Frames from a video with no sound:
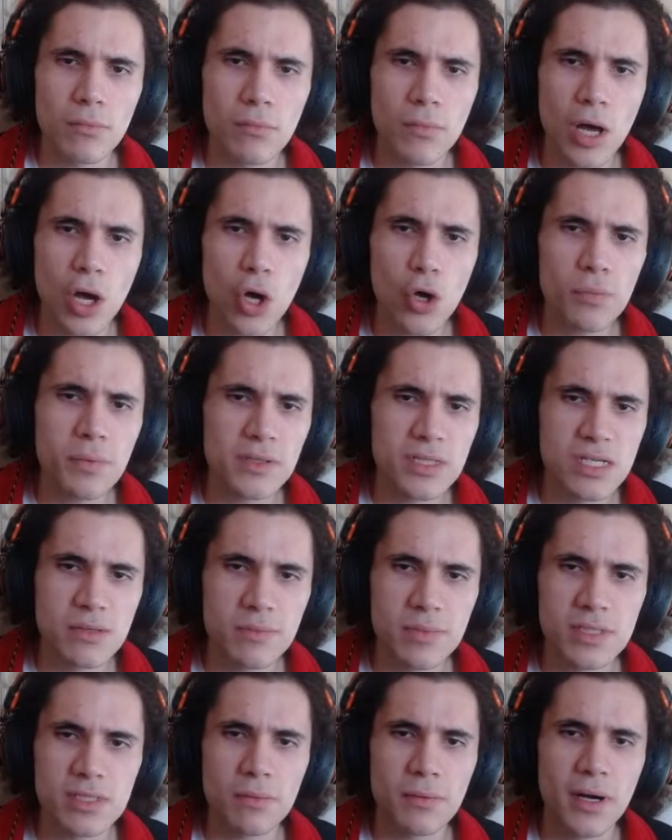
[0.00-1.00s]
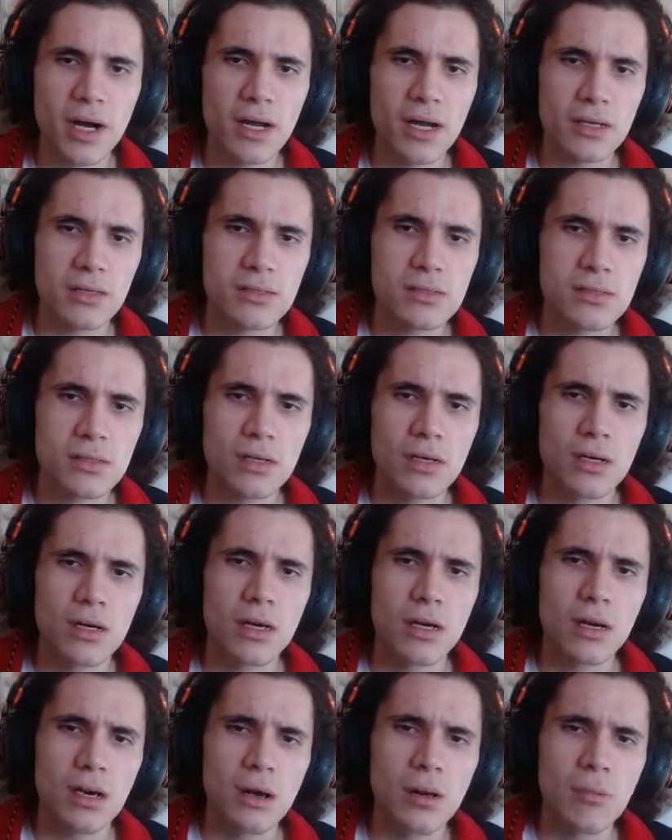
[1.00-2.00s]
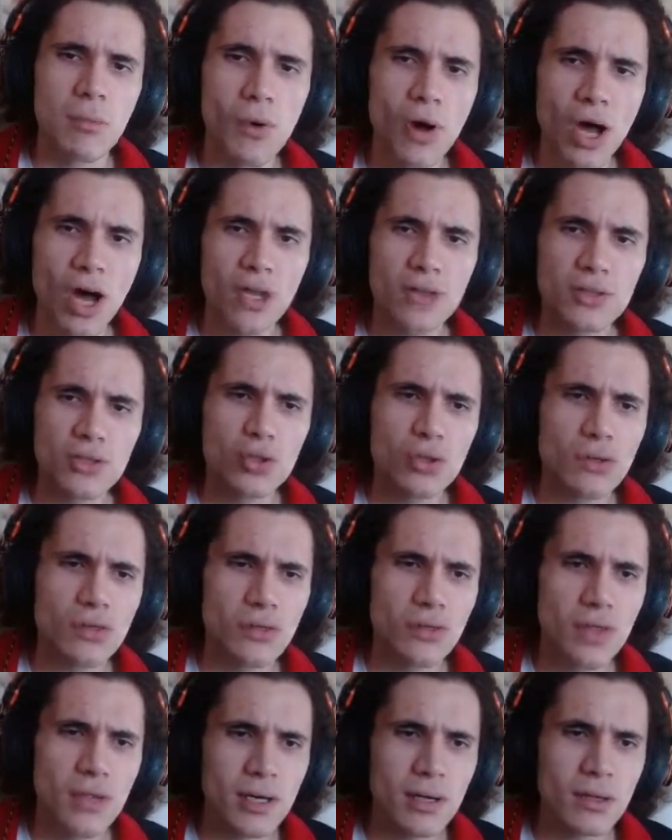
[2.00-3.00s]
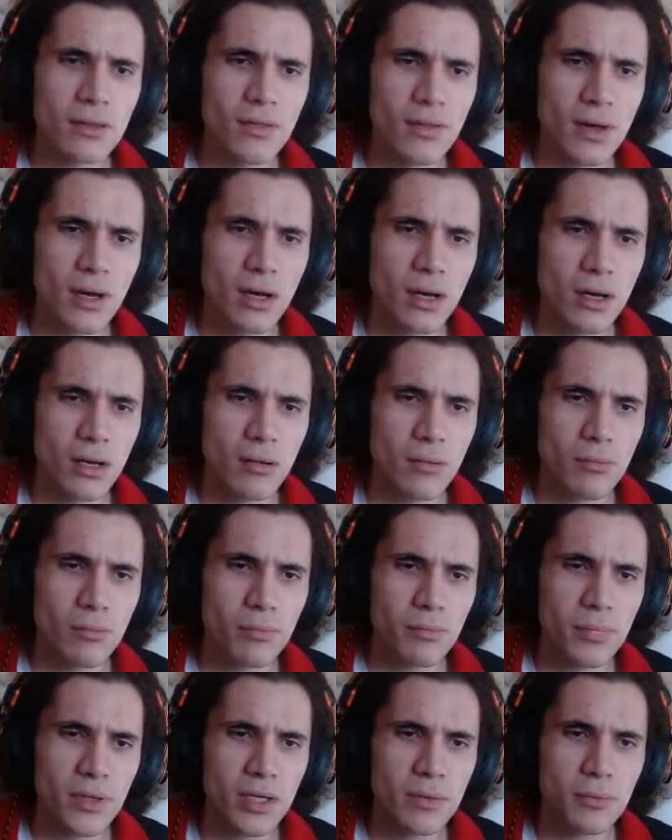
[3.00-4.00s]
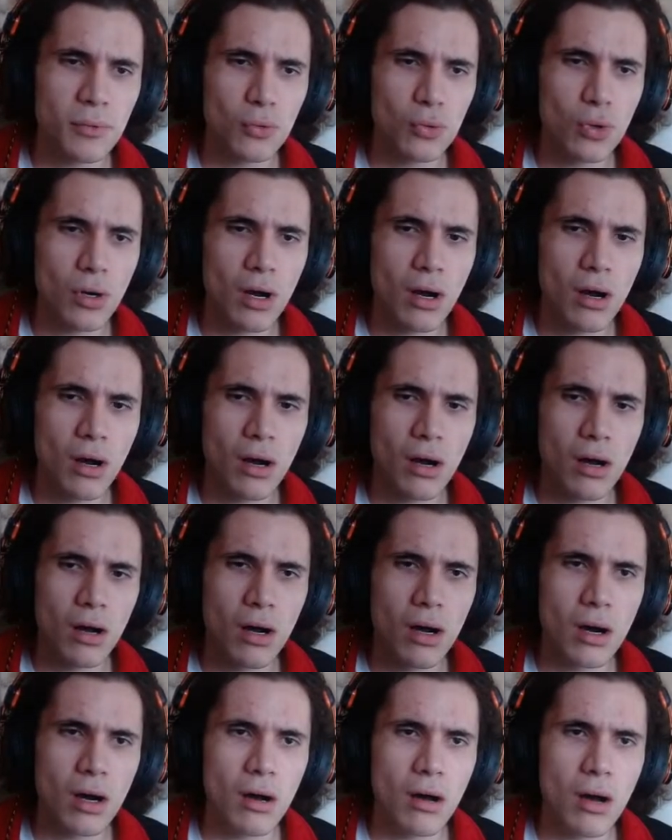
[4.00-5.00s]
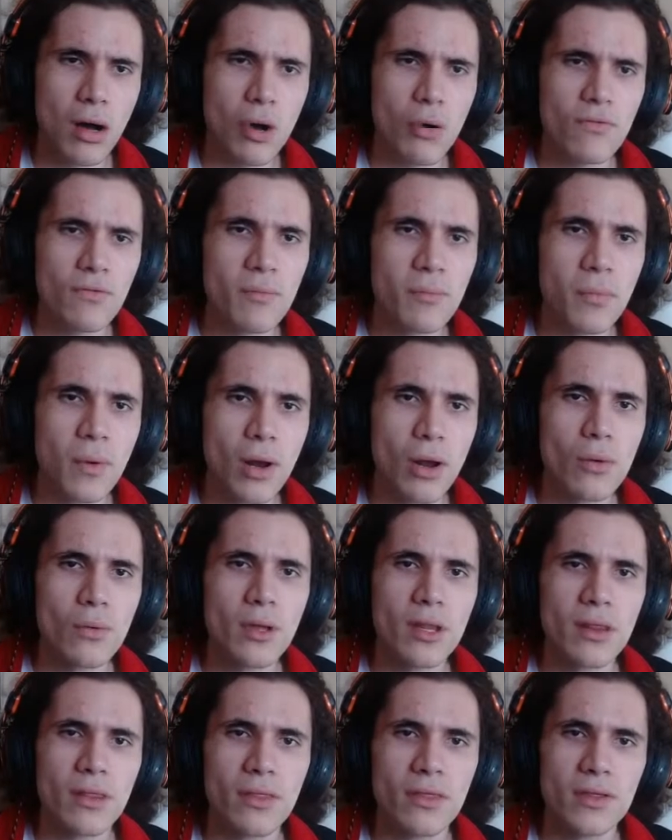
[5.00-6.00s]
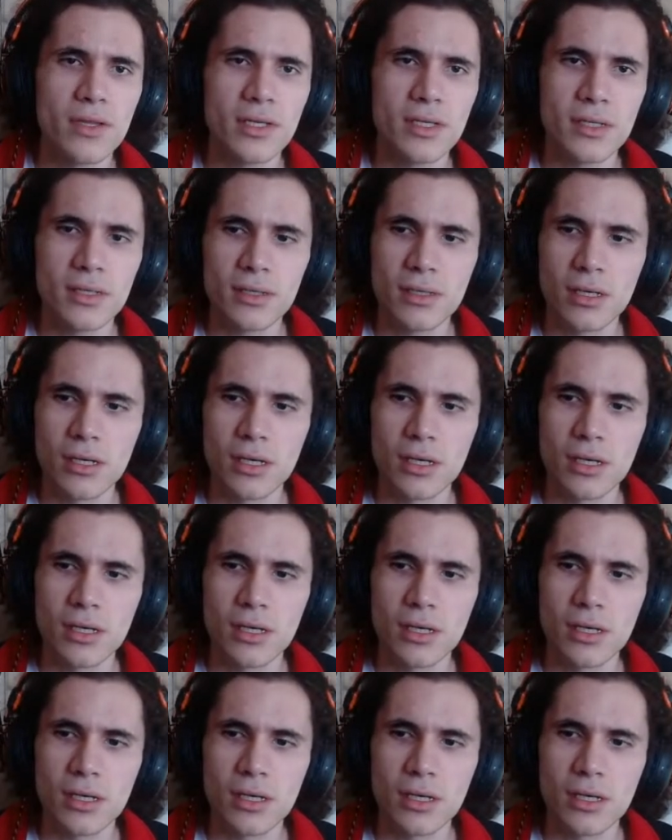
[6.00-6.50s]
open to be surprised, but I do think that people are overblowing the